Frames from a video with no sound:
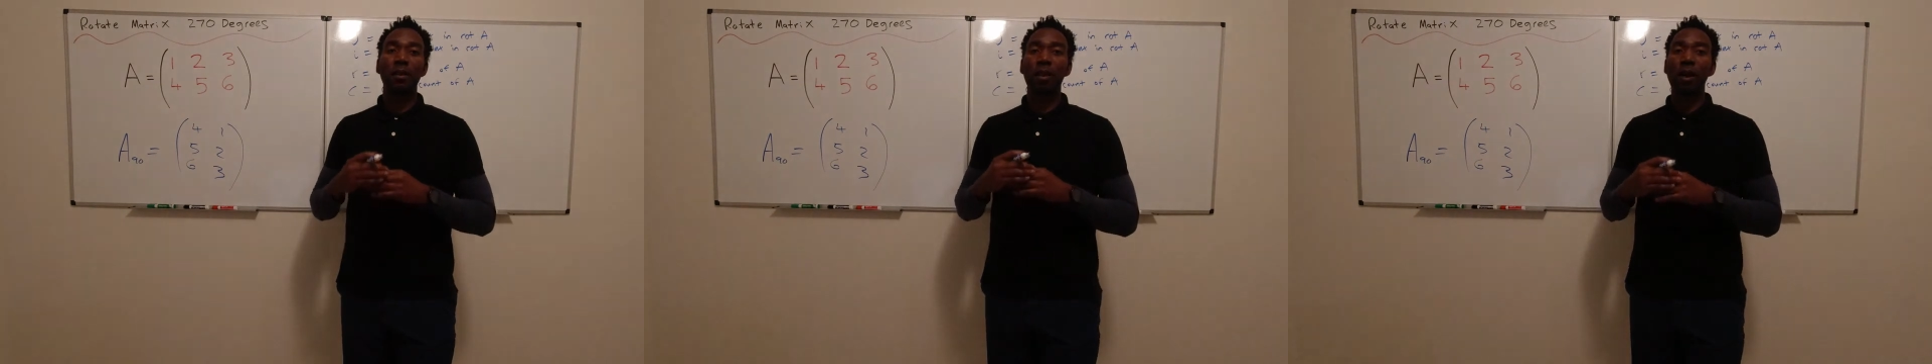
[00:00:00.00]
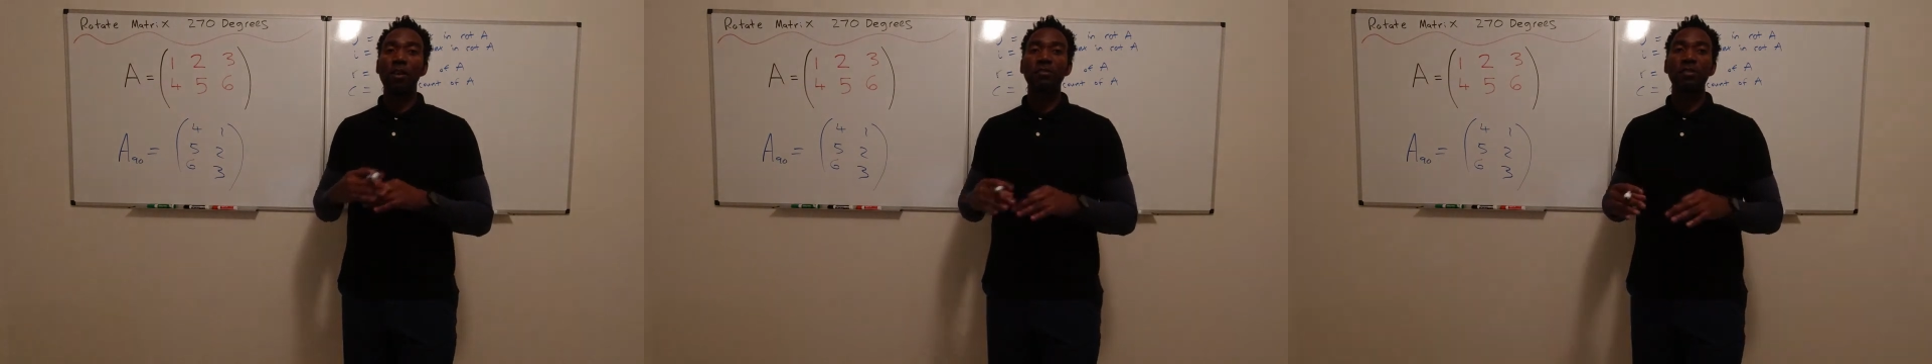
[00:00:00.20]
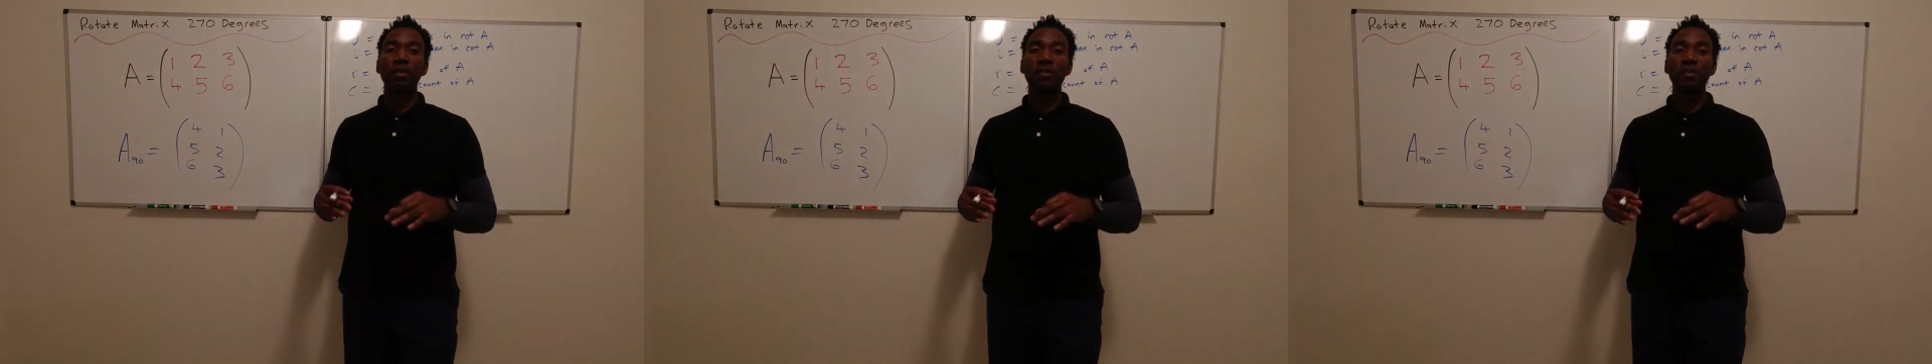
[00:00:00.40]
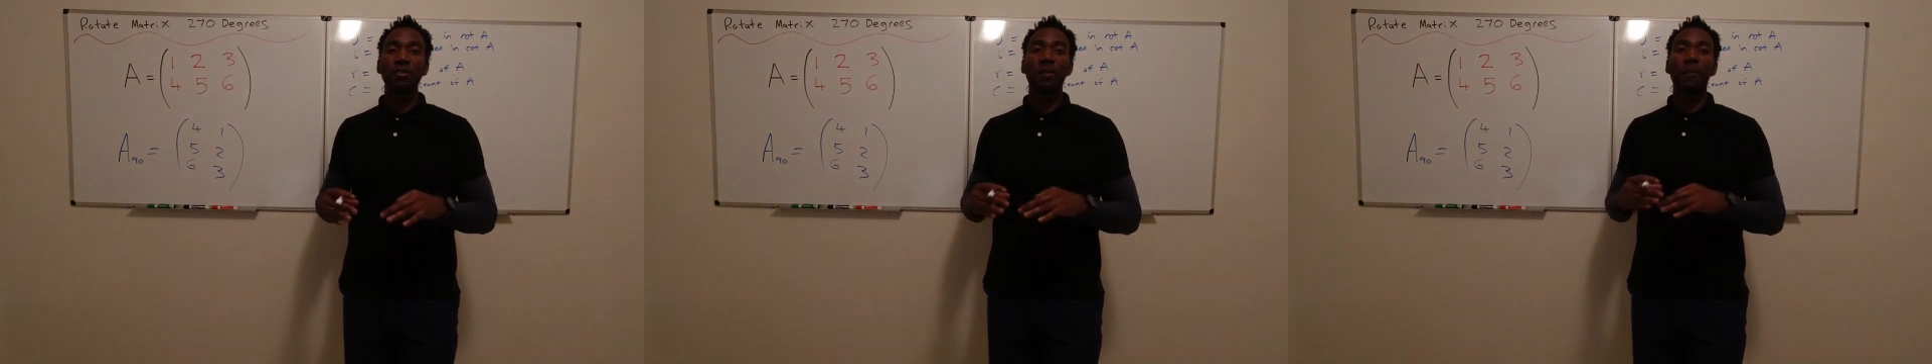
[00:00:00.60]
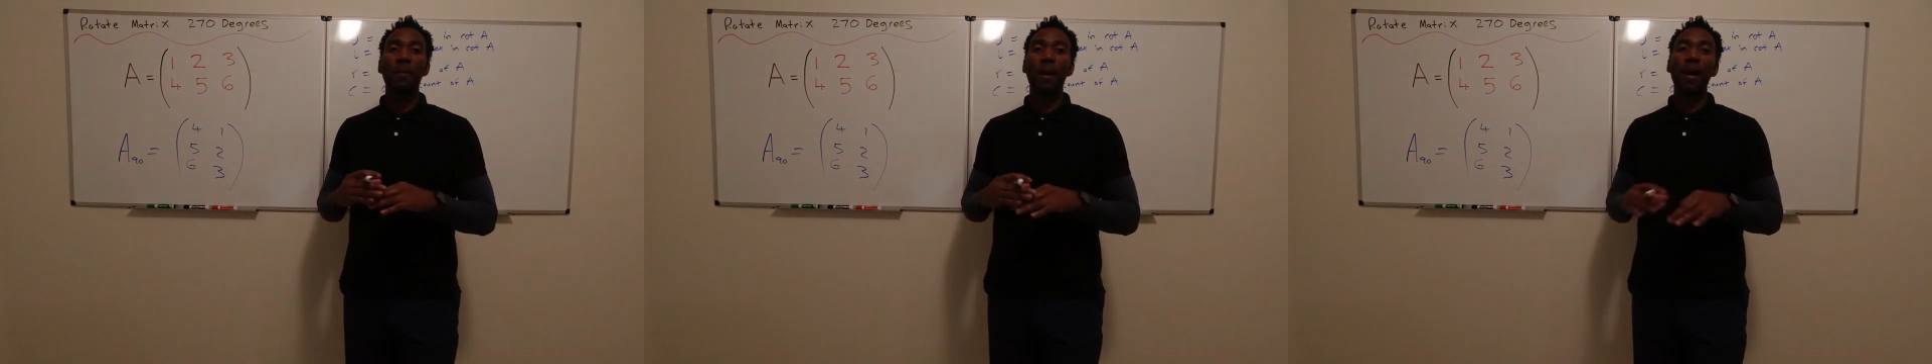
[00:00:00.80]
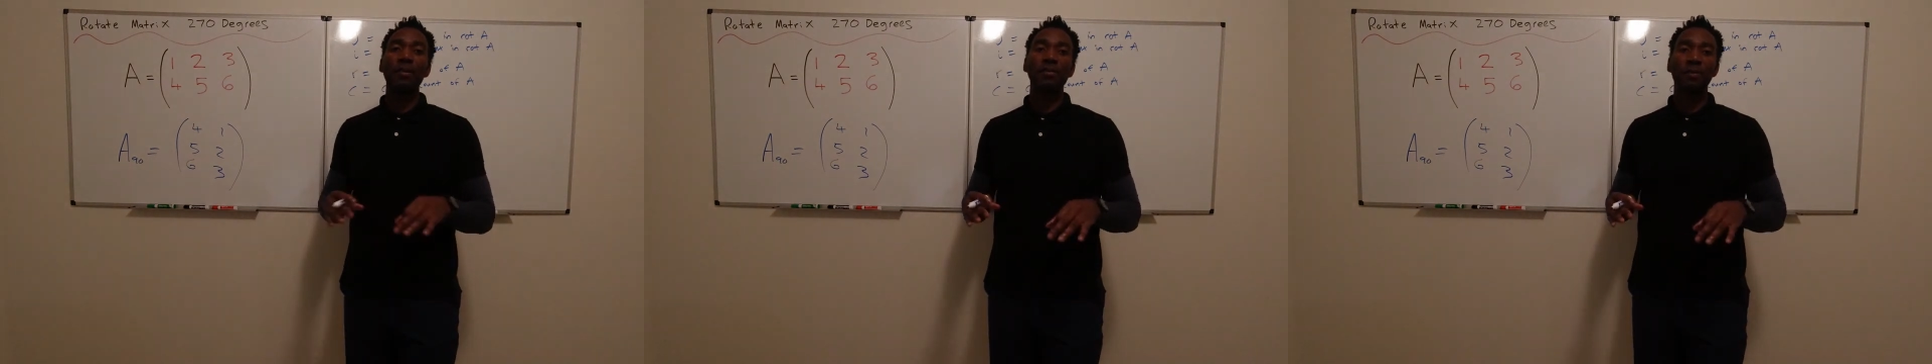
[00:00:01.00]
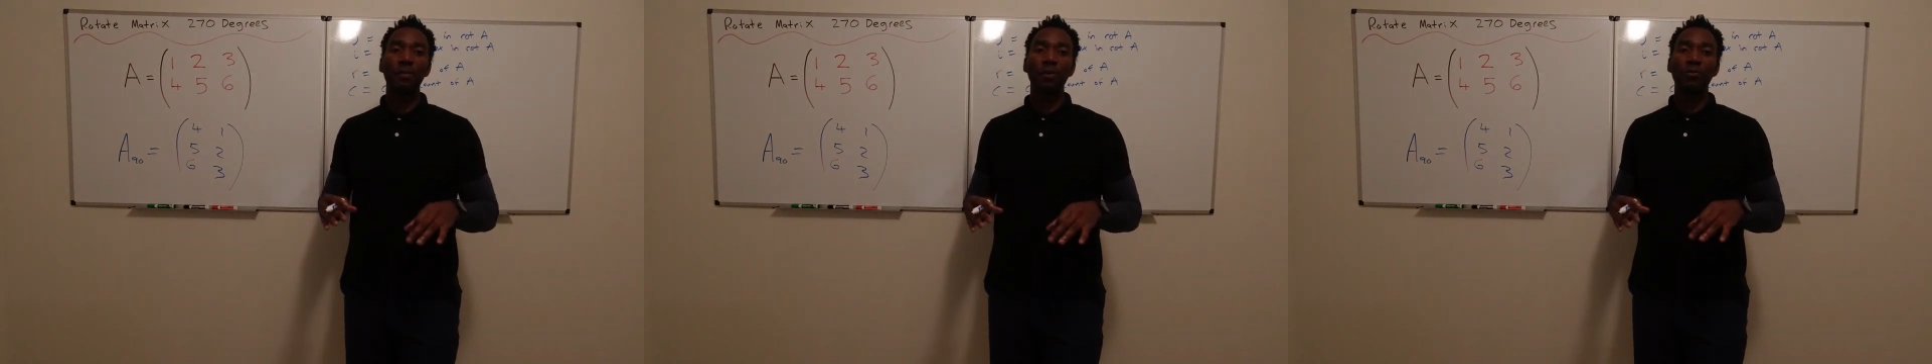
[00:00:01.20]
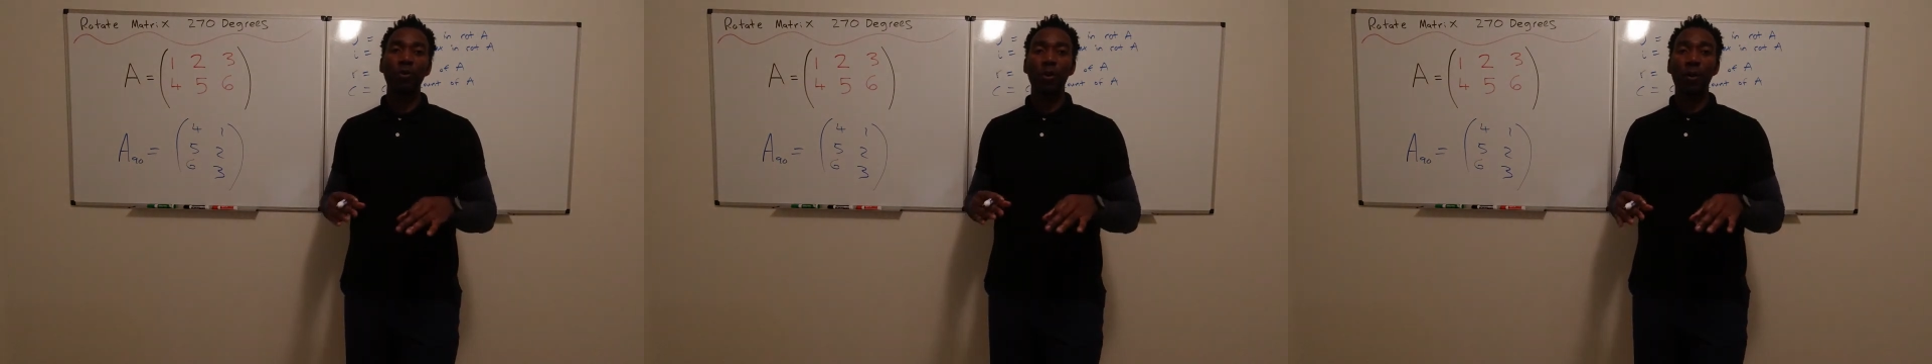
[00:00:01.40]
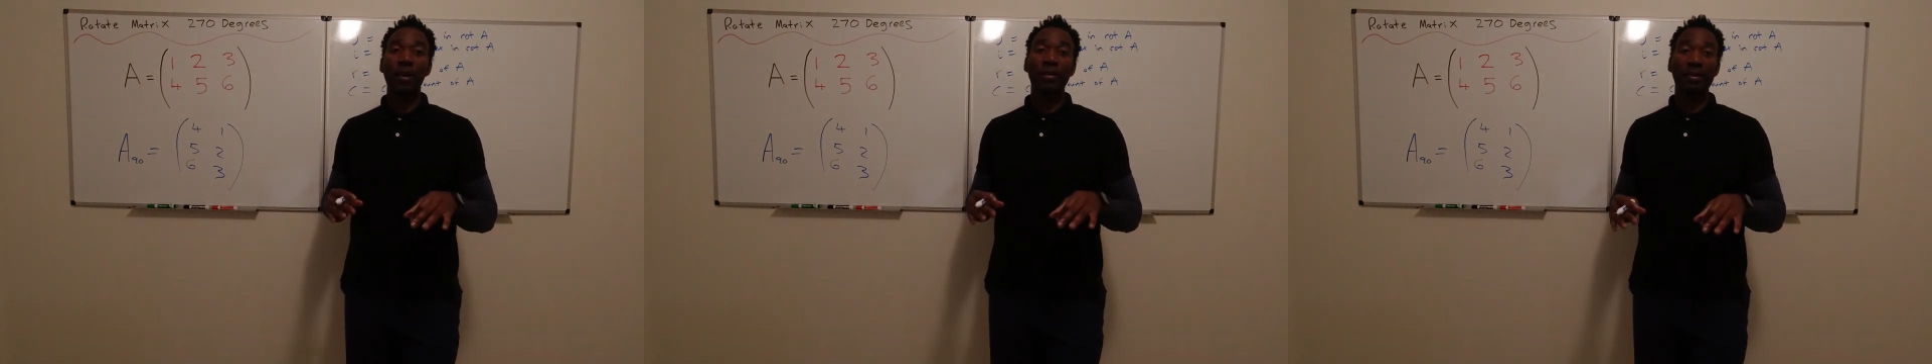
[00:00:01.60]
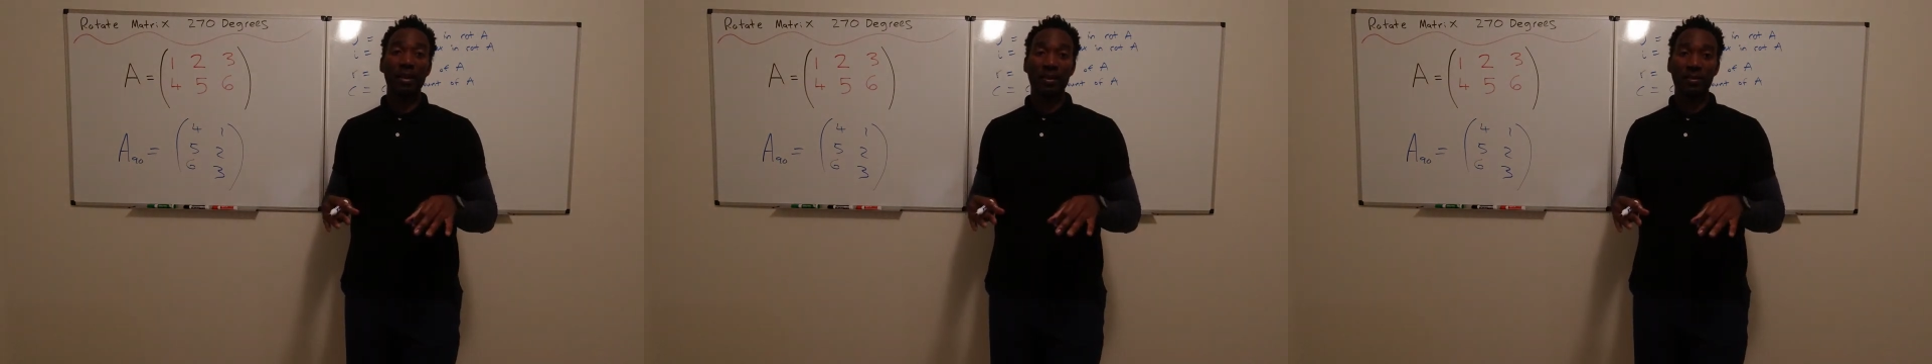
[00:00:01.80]
largest possible row
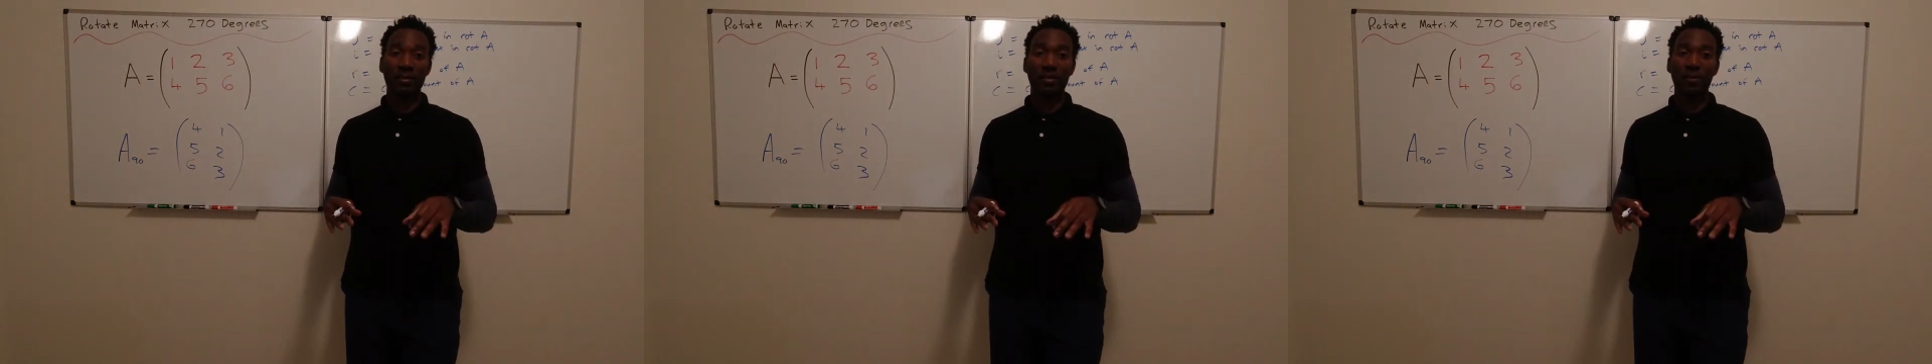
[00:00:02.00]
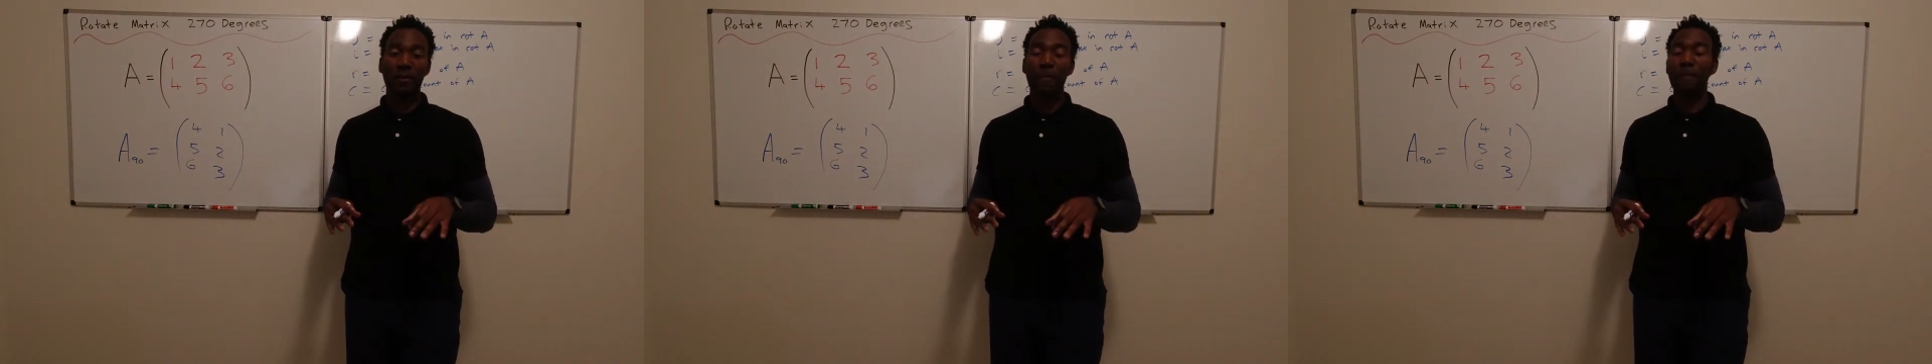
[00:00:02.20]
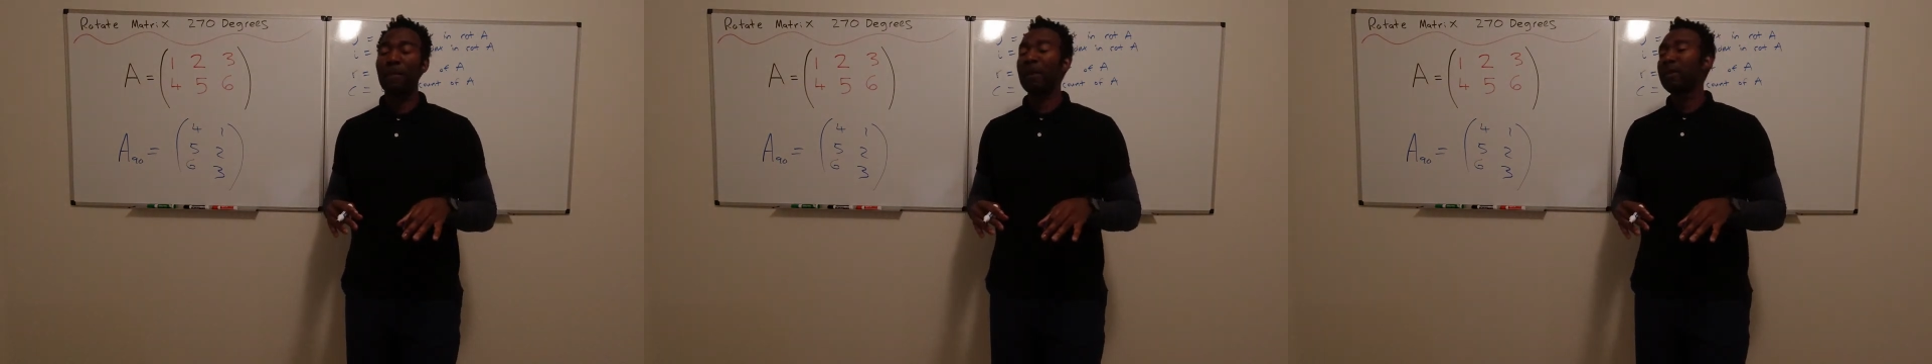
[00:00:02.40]
index.